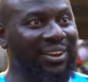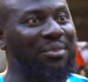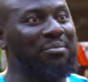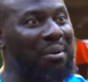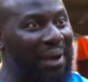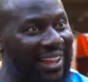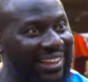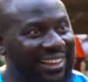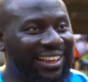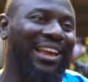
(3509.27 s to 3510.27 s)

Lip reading: So bye bye.